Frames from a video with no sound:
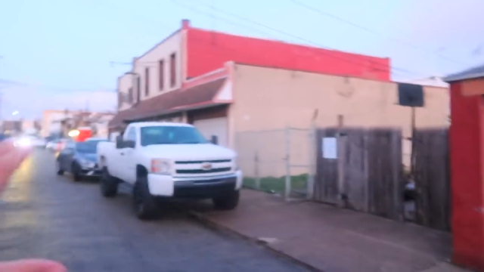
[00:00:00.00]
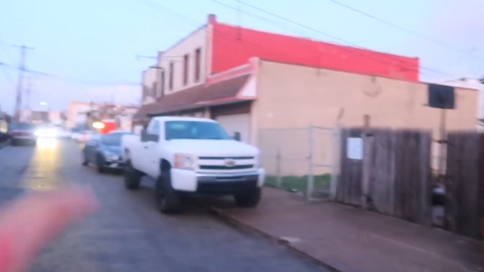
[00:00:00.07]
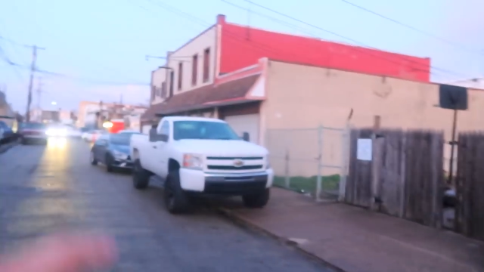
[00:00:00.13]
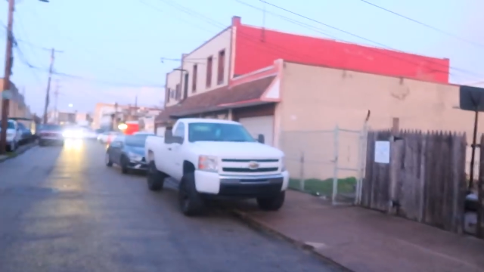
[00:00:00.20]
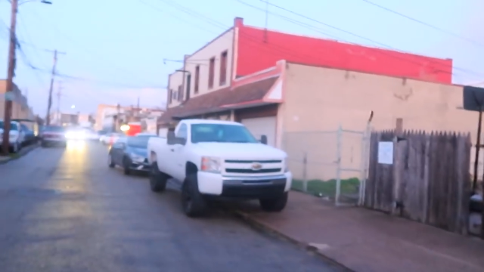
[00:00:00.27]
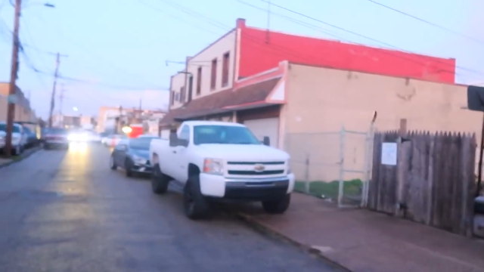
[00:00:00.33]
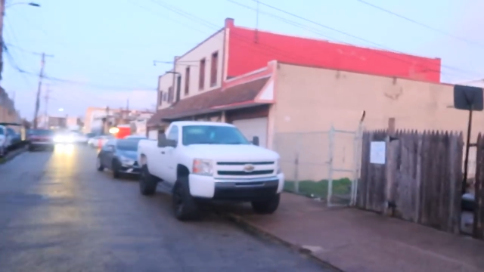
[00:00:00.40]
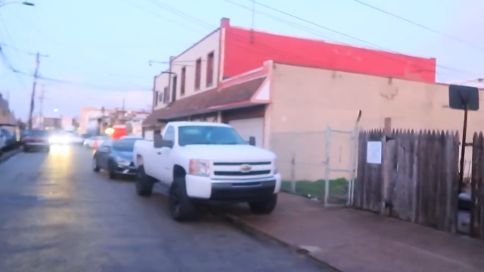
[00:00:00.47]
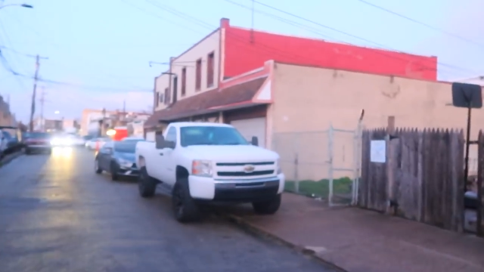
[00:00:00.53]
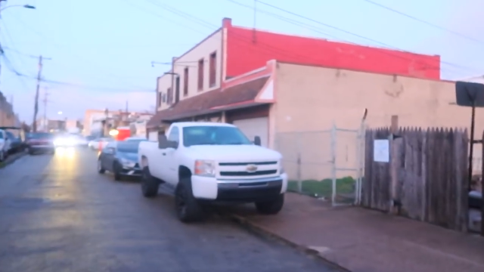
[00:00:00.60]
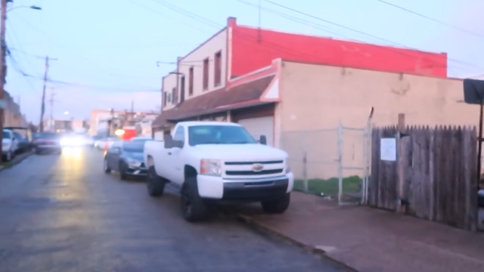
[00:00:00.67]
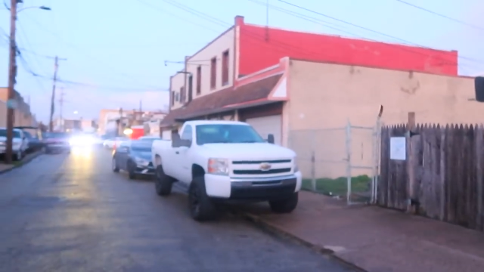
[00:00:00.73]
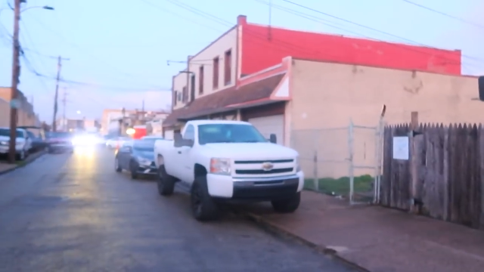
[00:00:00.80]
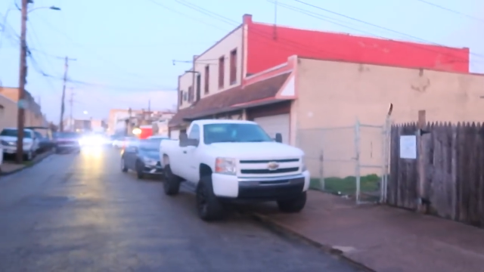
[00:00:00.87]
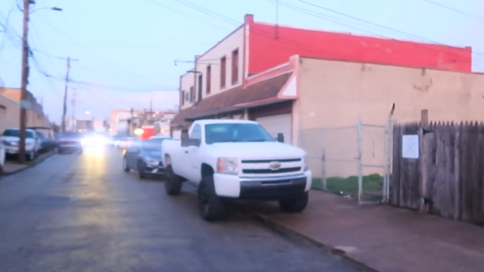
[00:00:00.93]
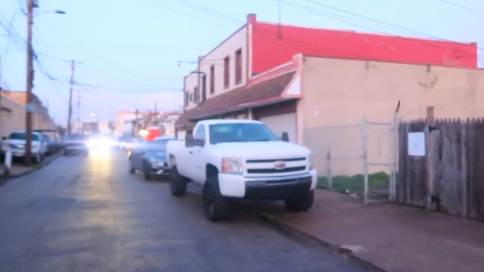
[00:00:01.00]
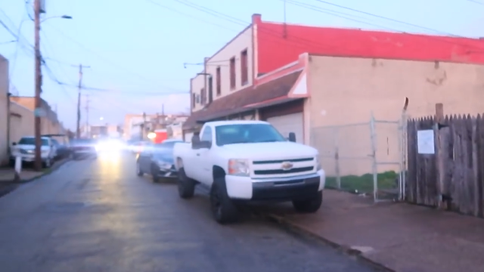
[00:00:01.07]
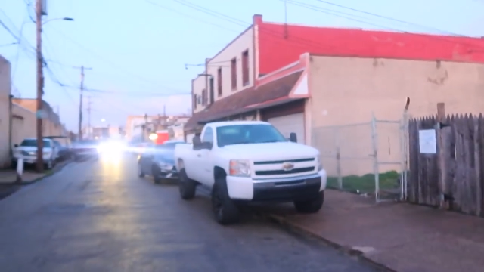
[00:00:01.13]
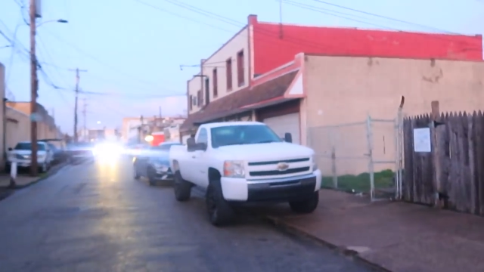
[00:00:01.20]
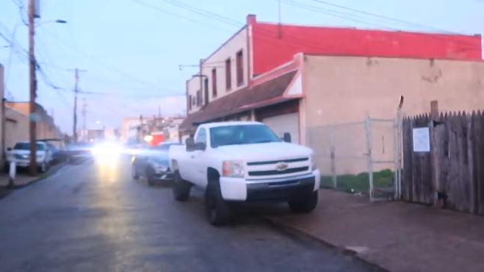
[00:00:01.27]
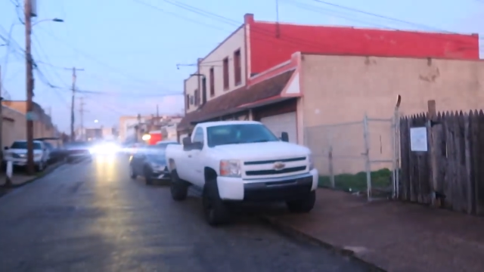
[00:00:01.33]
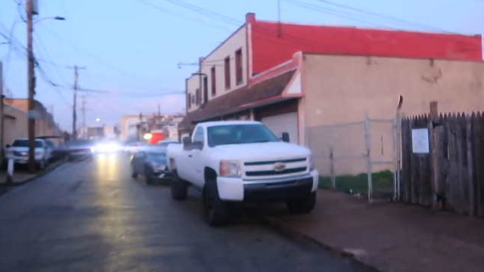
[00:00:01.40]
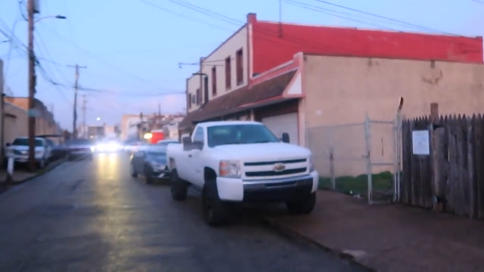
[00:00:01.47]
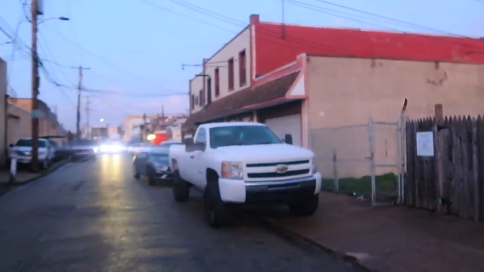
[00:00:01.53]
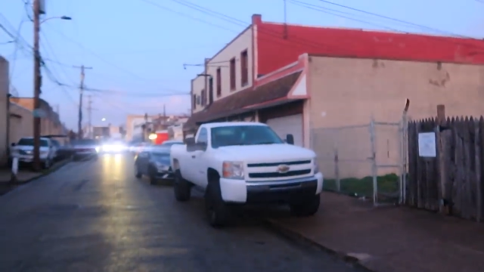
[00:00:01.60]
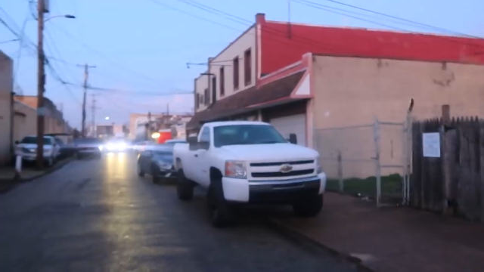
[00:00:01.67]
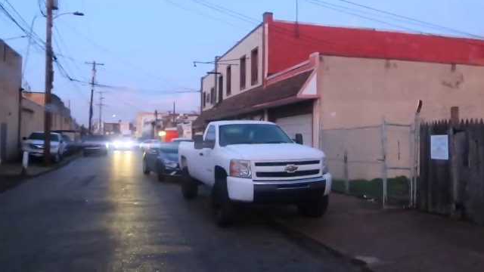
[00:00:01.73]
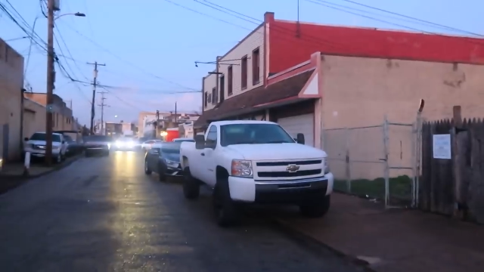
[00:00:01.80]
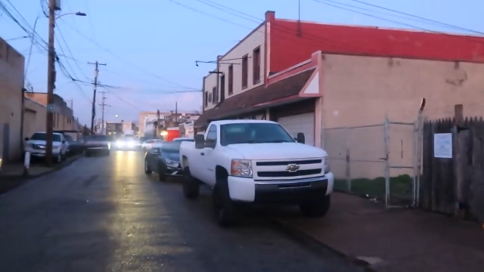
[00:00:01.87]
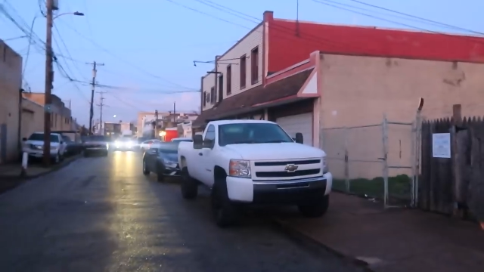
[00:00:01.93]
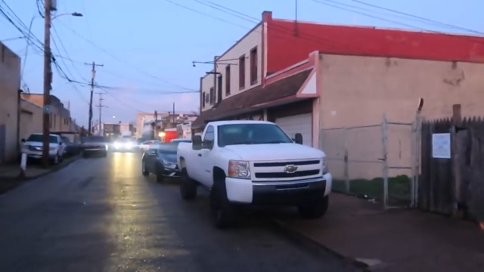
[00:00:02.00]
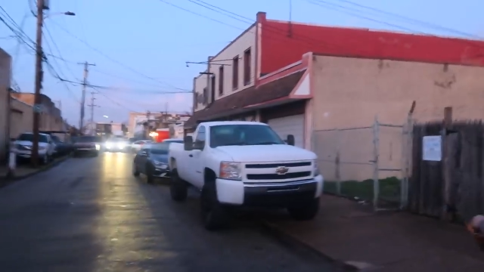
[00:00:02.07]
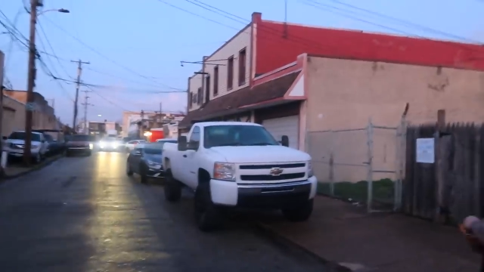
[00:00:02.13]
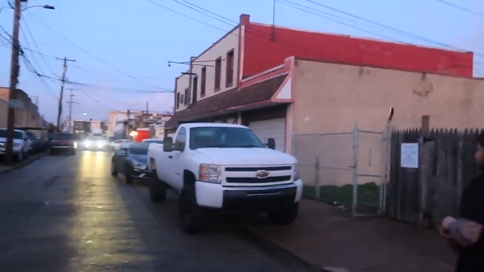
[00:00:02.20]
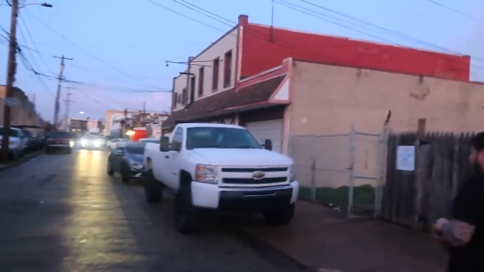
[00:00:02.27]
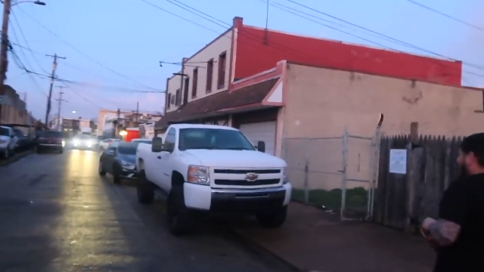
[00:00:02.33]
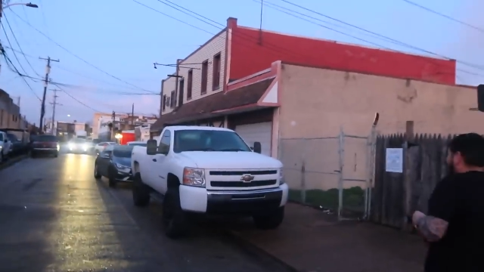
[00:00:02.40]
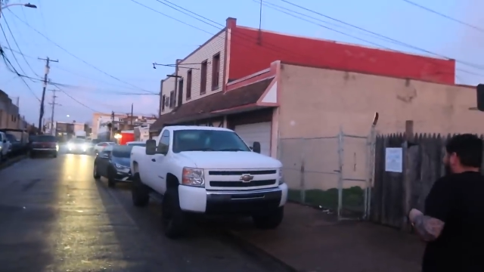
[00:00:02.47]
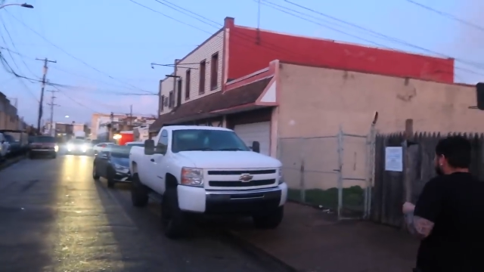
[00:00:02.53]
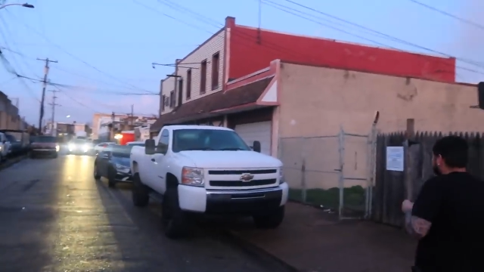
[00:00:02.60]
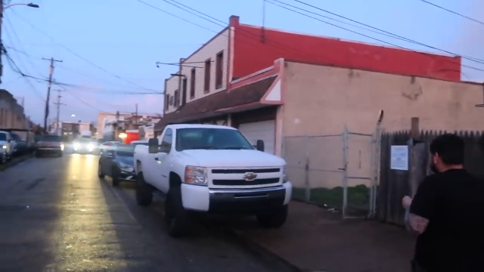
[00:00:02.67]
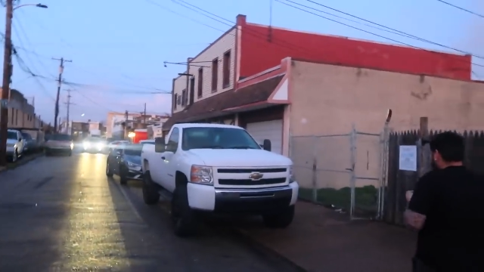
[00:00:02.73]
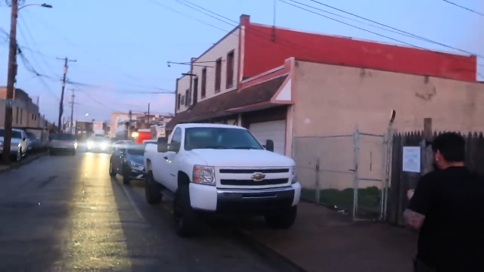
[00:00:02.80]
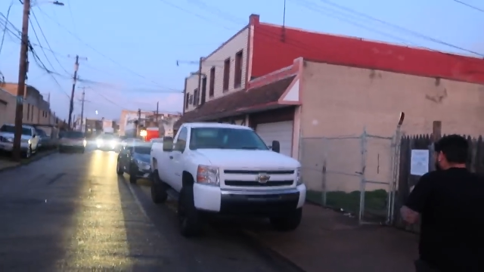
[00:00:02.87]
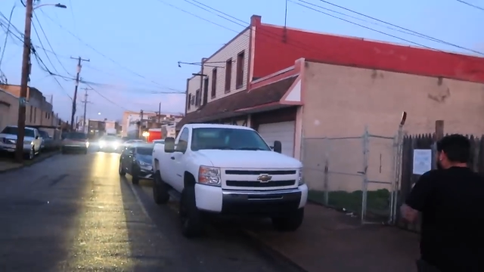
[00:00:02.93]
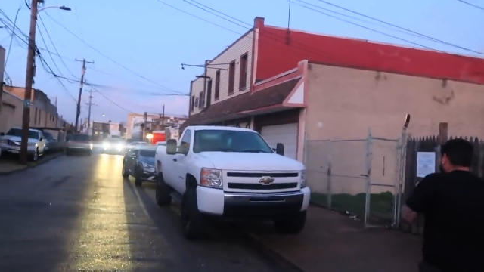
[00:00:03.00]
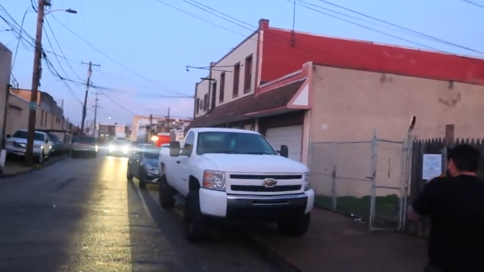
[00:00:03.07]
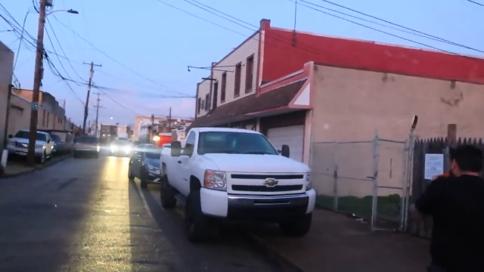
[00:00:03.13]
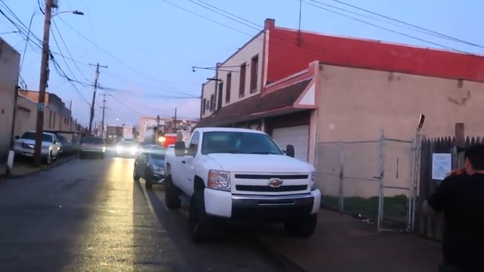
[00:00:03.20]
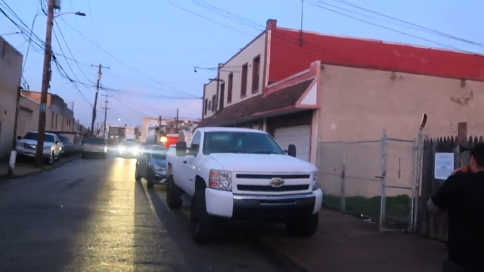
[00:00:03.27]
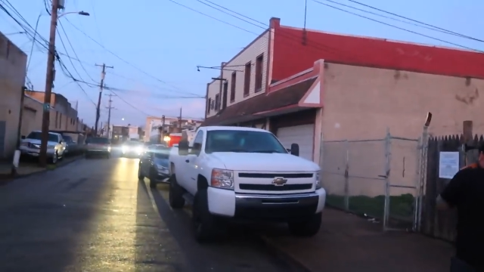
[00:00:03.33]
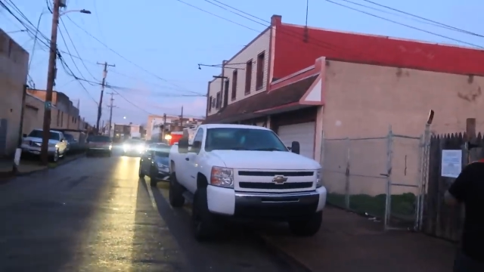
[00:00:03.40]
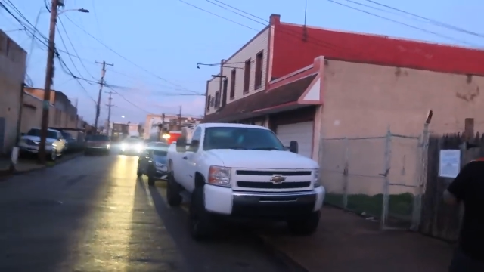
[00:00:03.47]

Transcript: [unreadable: no face in view]